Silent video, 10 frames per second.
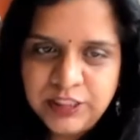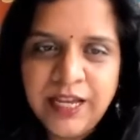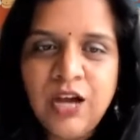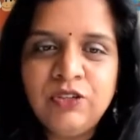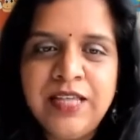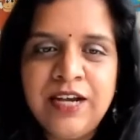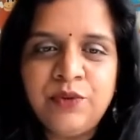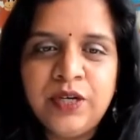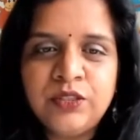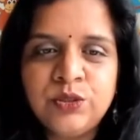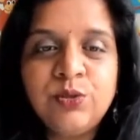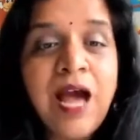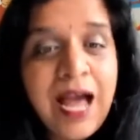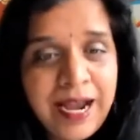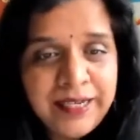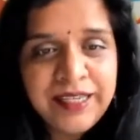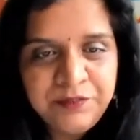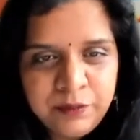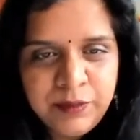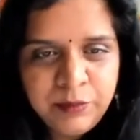check out that one too. And
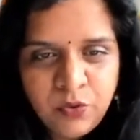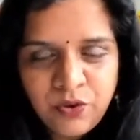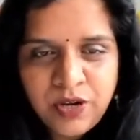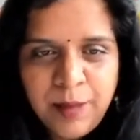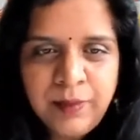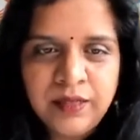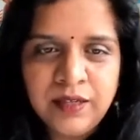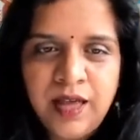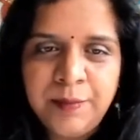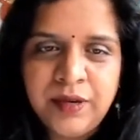there will be more in the